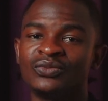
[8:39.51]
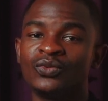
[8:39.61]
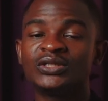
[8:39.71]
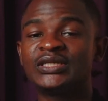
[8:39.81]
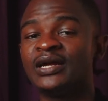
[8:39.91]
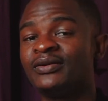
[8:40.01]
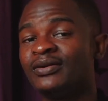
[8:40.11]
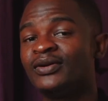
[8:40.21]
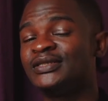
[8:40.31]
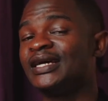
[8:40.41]
Once I
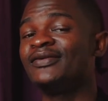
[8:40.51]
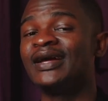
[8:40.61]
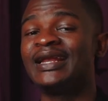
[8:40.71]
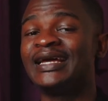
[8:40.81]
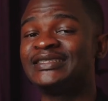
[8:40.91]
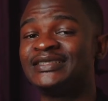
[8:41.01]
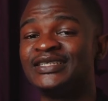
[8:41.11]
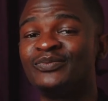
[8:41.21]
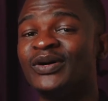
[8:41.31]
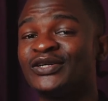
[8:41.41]
realized the
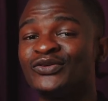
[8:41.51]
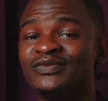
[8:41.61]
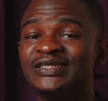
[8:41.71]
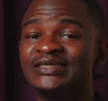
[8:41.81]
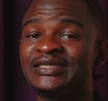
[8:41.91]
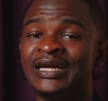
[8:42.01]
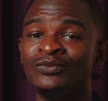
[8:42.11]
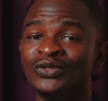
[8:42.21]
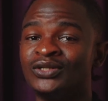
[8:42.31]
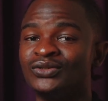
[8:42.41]
impact of these
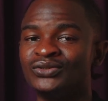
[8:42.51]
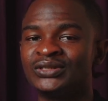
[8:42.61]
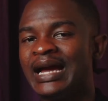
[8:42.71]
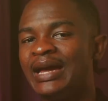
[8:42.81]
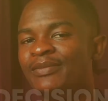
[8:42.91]
time windows, I